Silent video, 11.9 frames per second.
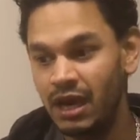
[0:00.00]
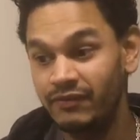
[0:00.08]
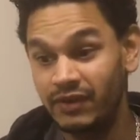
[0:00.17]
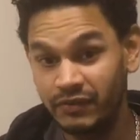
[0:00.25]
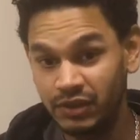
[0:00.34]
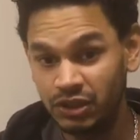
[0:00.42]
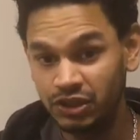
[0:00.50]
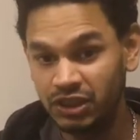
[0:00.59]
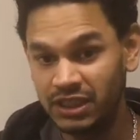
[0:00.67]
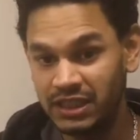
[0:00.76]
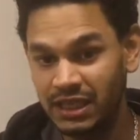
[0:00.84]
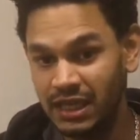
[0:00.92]
I've never done
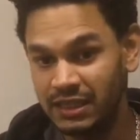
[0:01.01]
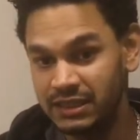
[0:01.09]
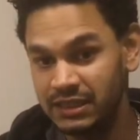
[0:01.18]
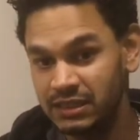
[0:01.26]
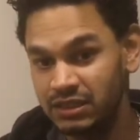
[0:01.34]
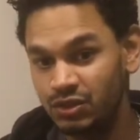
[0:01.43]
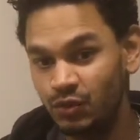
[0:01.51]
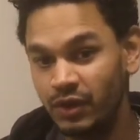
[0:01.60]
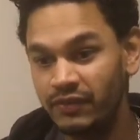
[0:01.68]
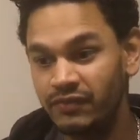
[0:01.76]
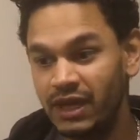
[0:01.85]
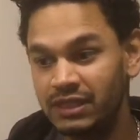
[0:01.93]
stress analysis. So
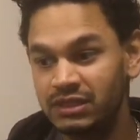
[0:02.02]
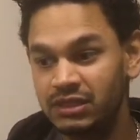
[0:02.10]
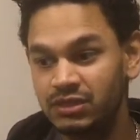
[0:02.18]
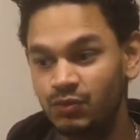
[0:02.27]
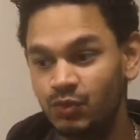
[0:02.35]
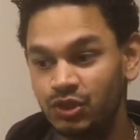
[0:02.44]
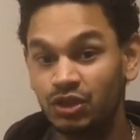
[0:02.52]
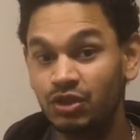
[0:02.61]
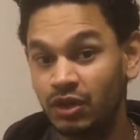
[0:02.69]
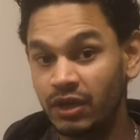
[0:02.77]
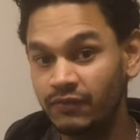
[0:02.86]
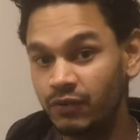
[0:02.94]
if that's what you're
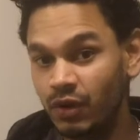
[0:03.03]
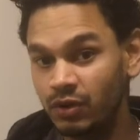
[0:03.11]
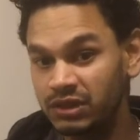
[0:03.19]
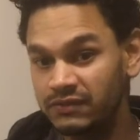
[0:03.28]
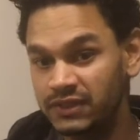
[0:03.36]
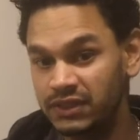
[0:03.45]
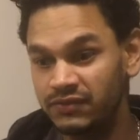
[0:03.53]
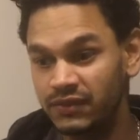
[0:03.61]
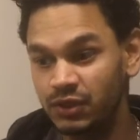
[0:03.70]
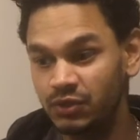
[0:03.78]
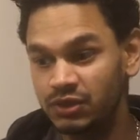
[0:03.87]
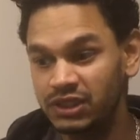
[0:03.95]
looking for out of these
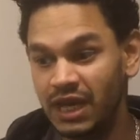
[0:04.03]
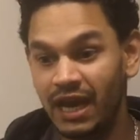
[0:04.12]
videos,